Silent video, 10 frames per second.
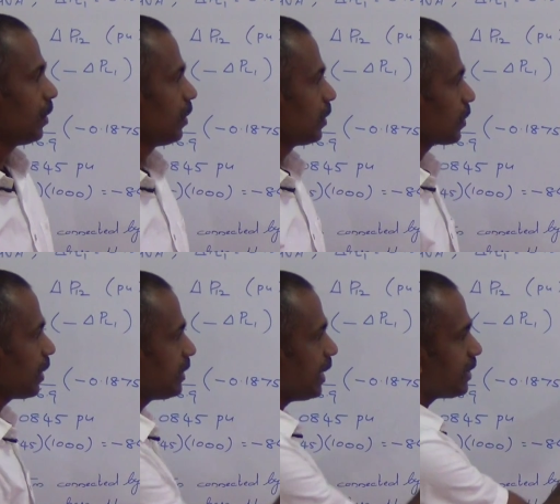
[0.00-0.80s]
So the
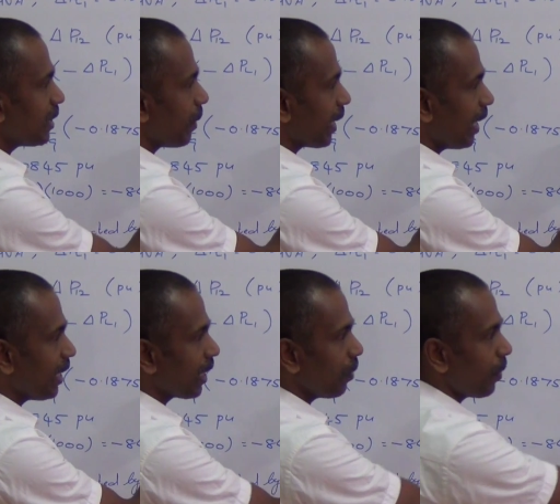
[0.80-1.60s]
change in
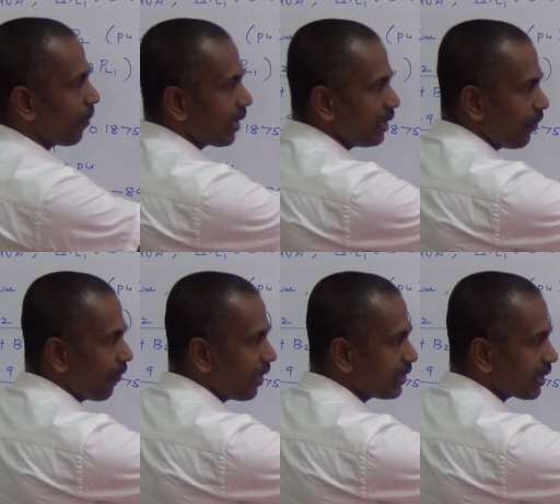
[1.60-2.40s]
mechanical power in the
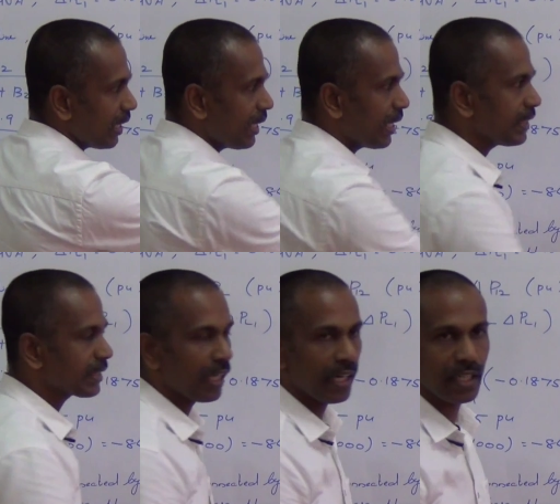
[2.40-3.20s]
first area is
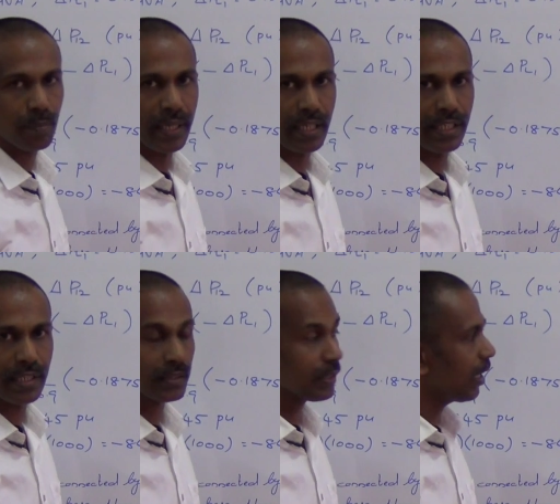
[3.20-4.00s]
100
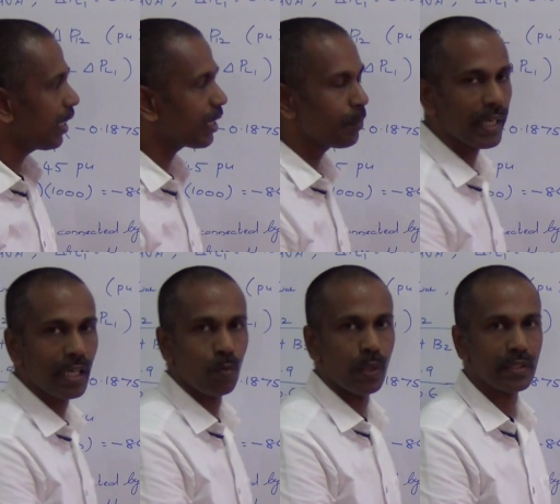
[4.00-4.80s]

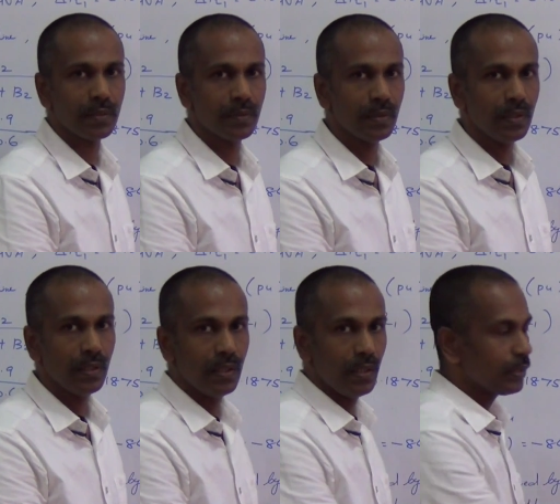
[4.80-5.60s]
megawatt.
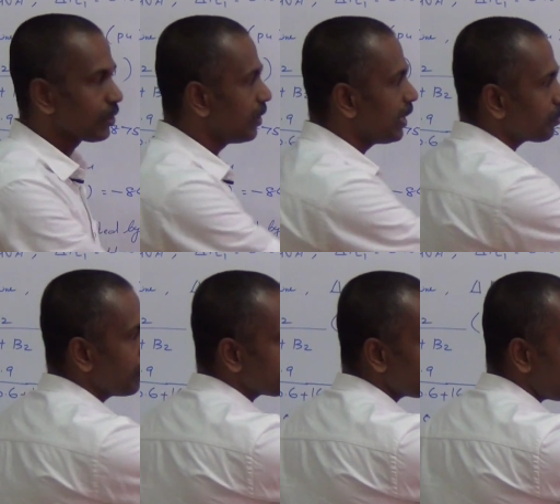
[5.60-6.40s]
So this
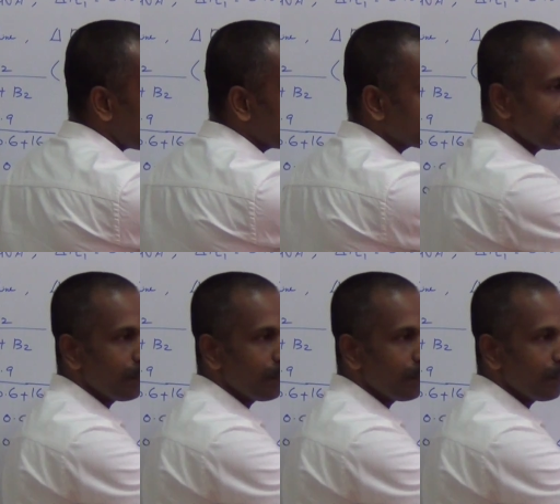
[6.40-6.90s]
much of additional